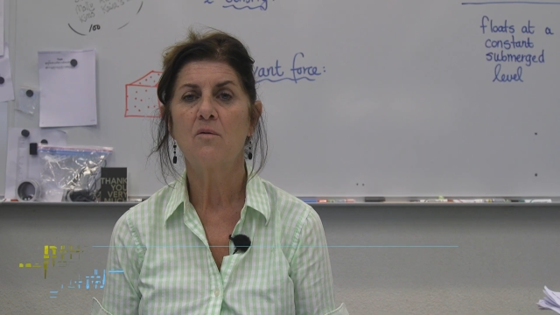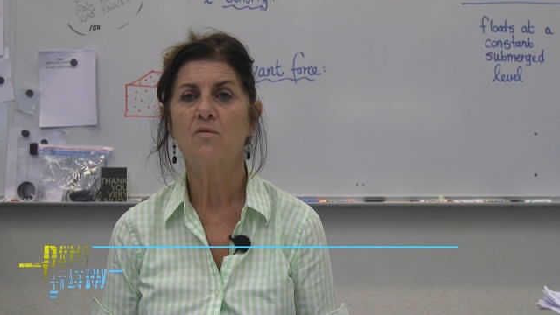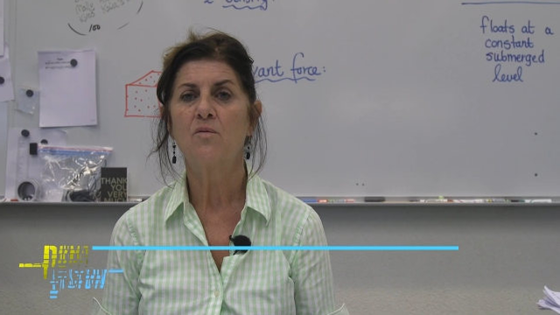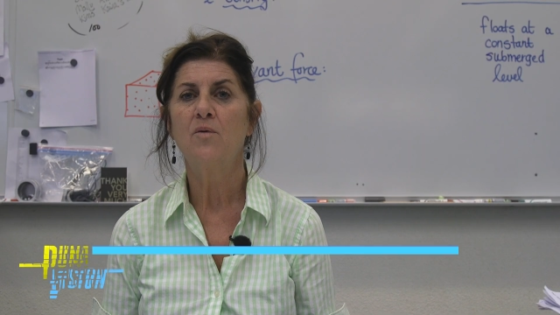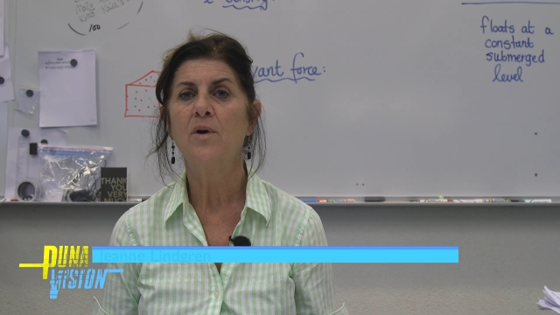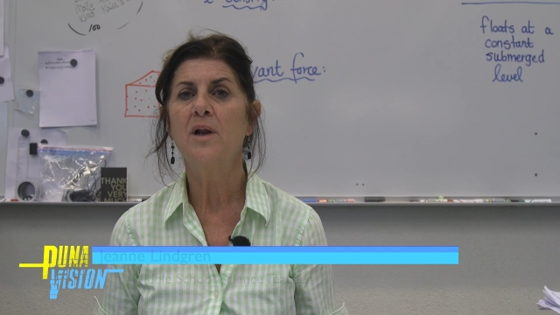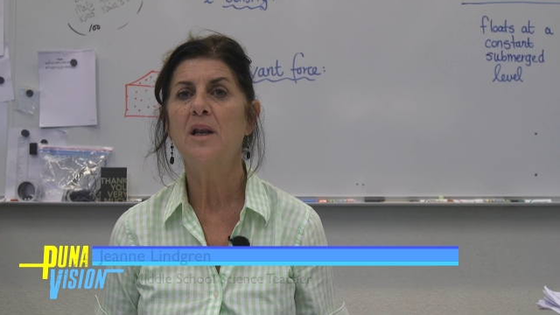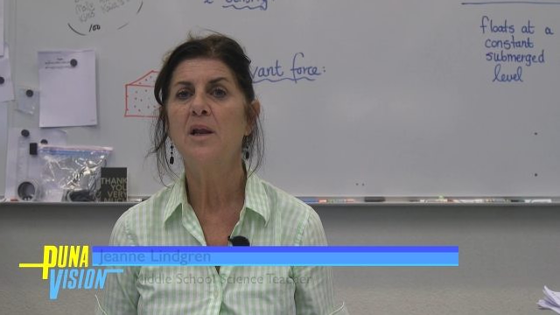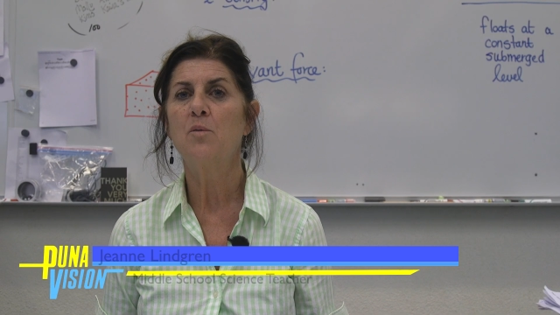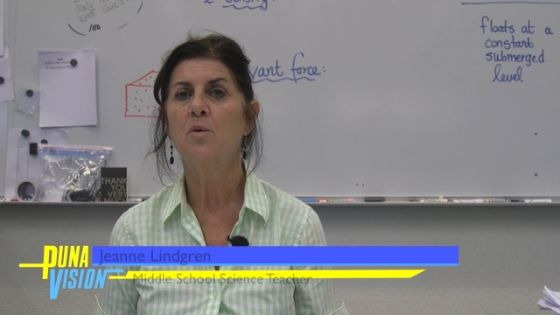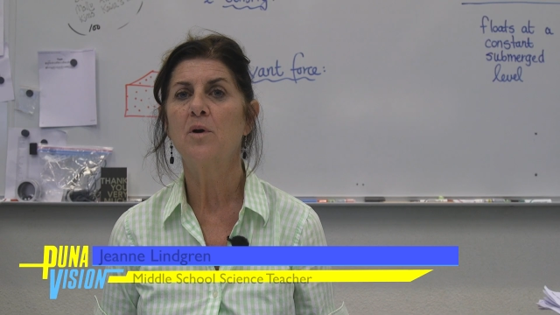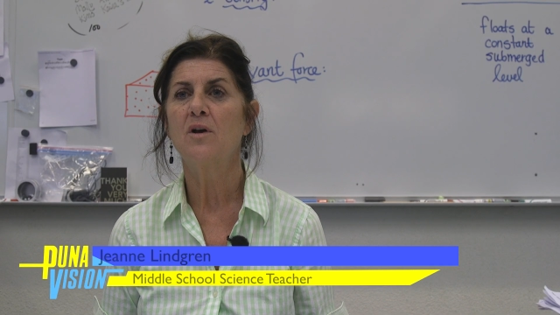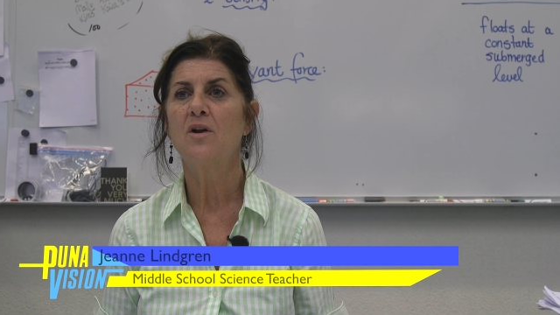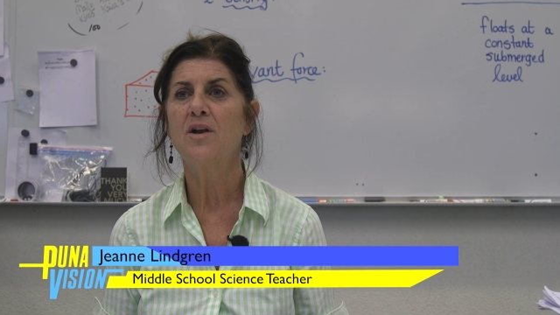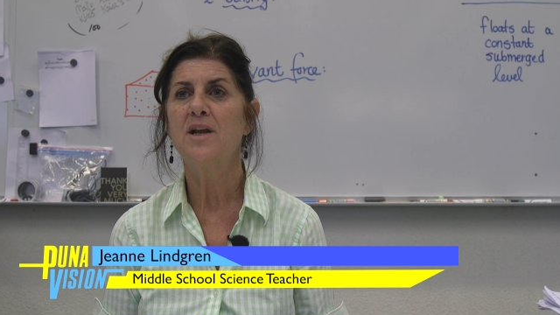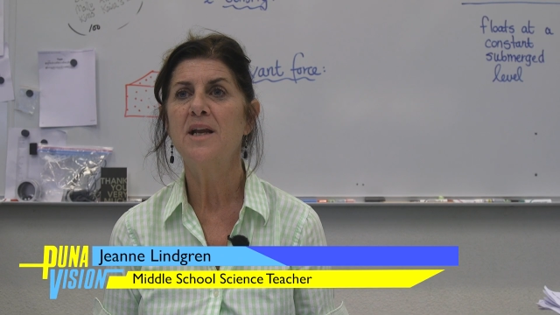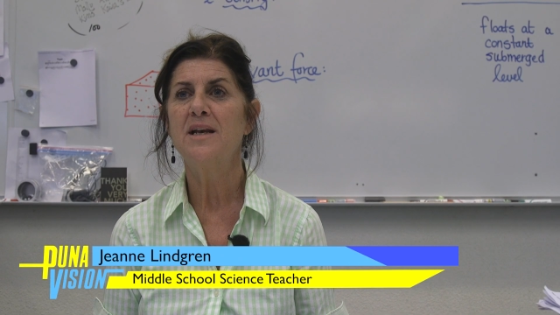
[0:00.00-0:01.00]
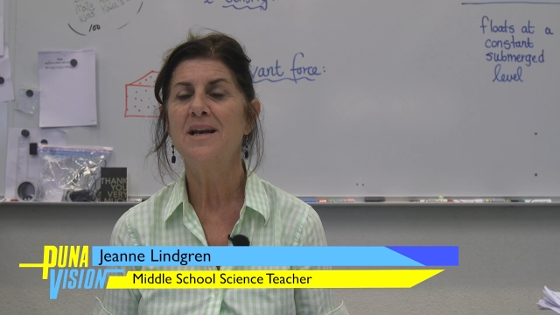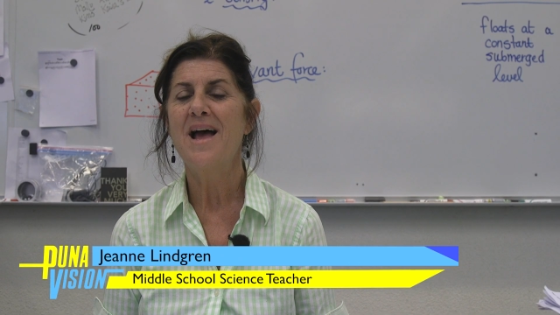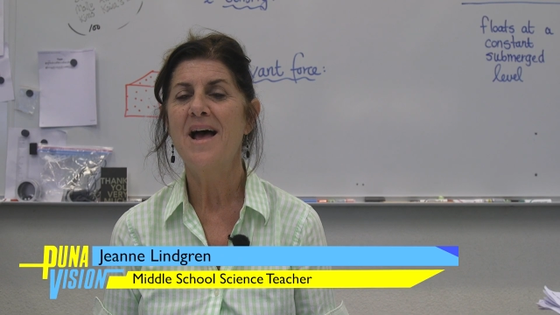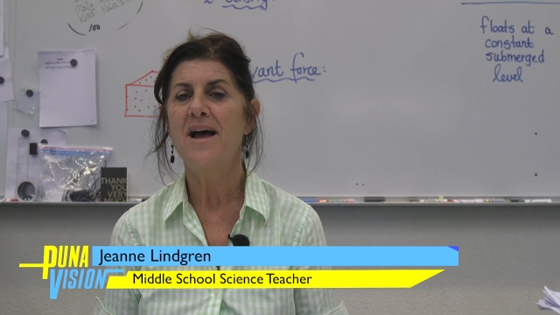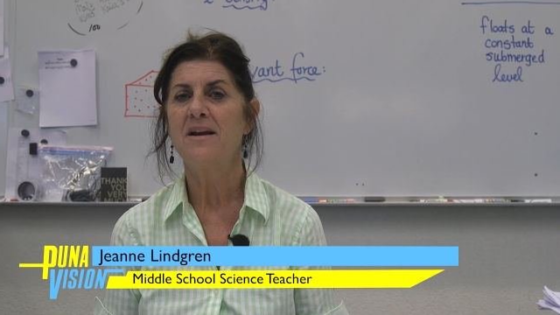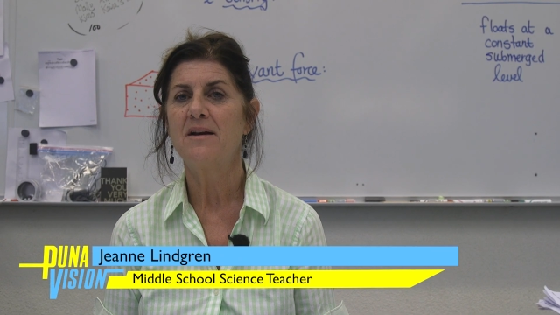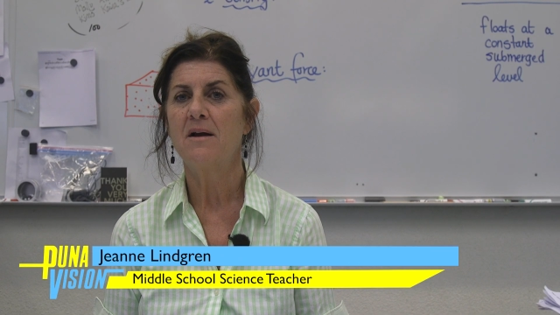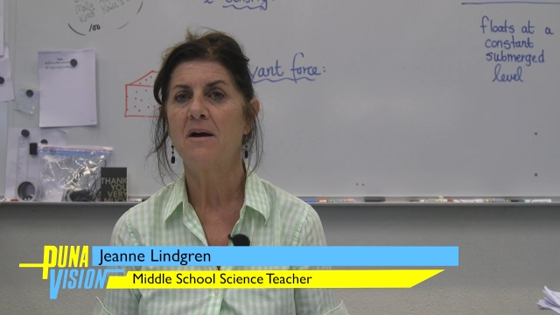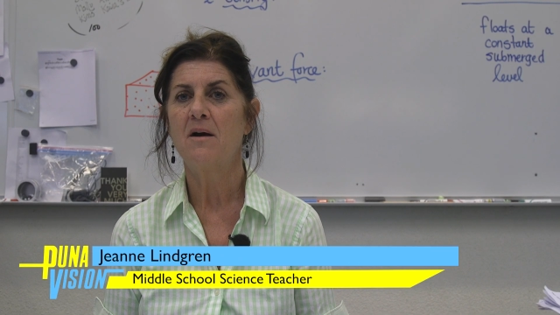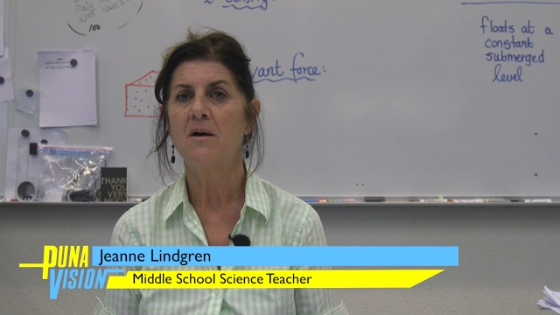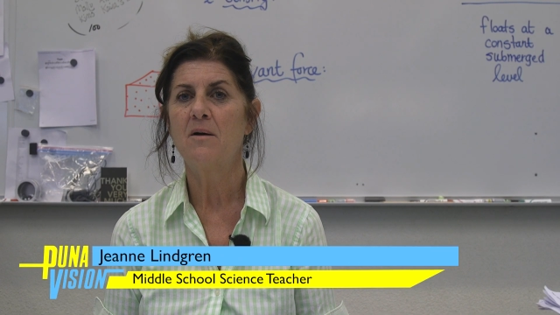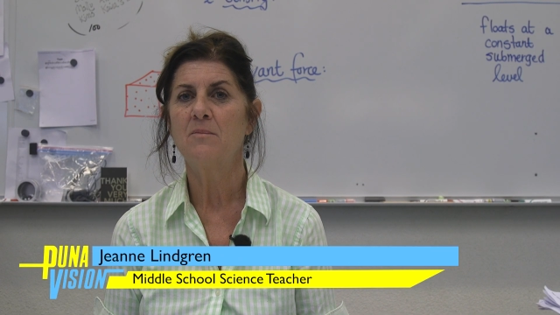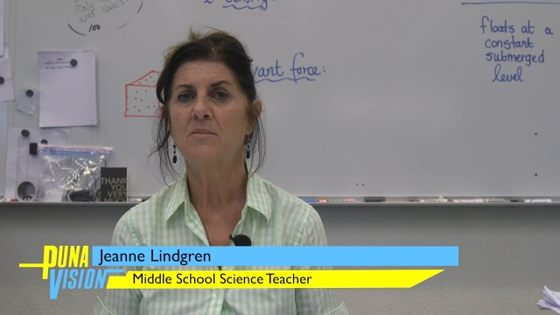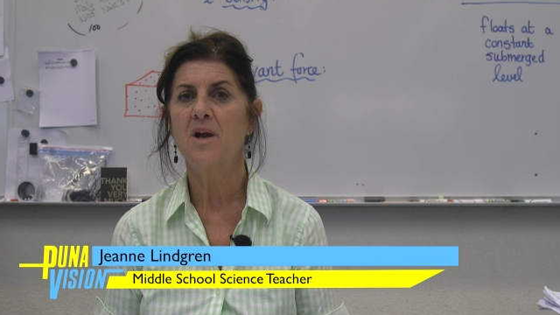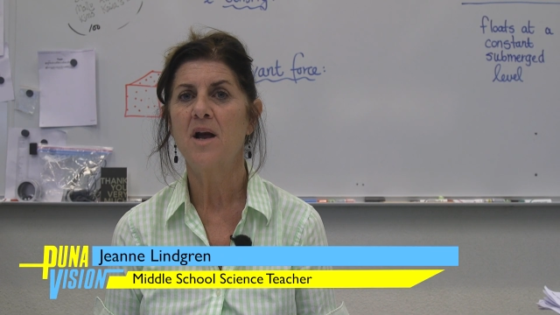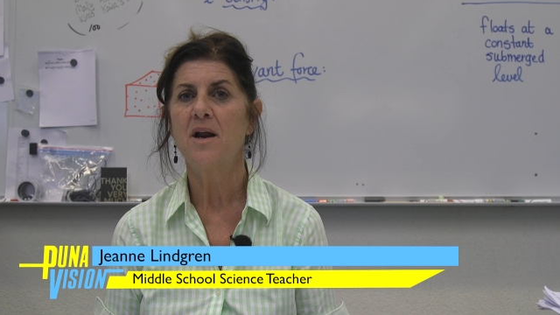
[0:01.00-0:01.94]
really we're looking at um,